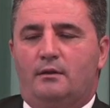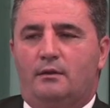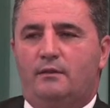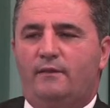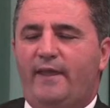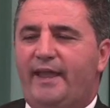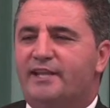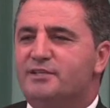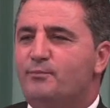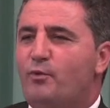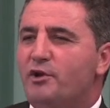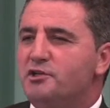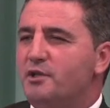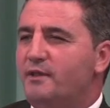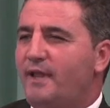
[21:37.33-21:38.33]
the
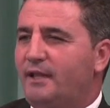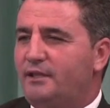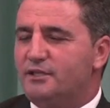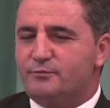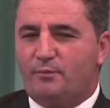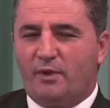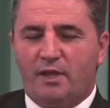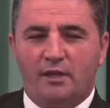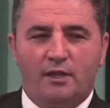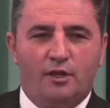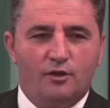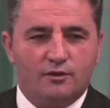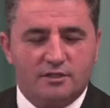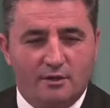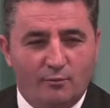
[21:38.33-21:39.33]
expression that is being
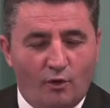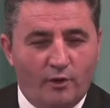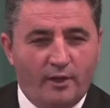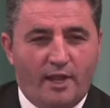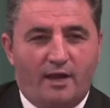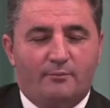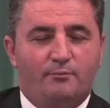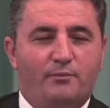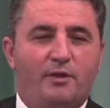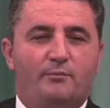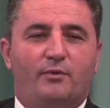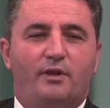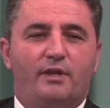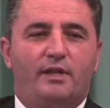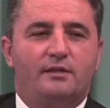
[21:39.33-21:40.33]
used among young
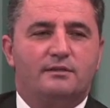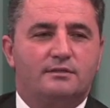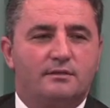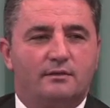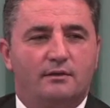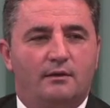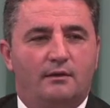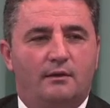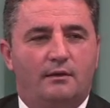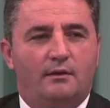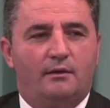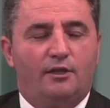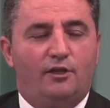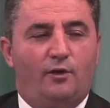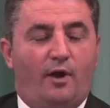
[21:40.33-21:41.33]
people is,
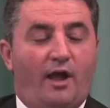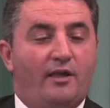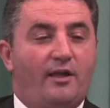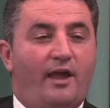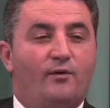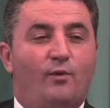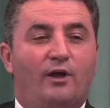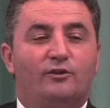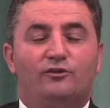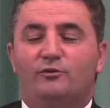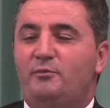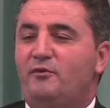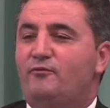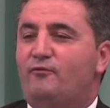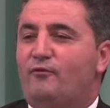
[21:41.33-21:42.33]
I want to
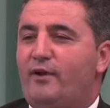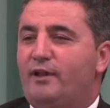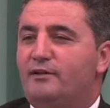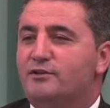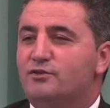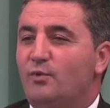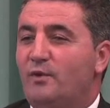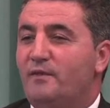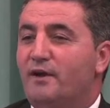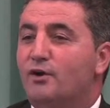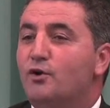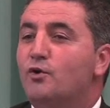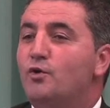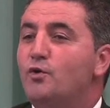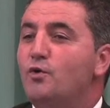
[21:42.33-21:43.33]
be friends with the
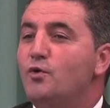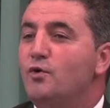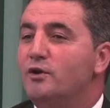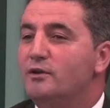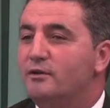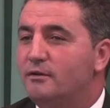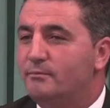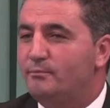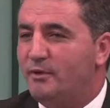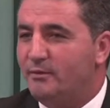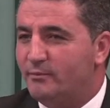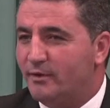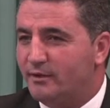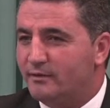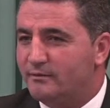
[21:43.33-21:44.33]
cool
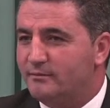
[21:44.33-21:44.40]
people.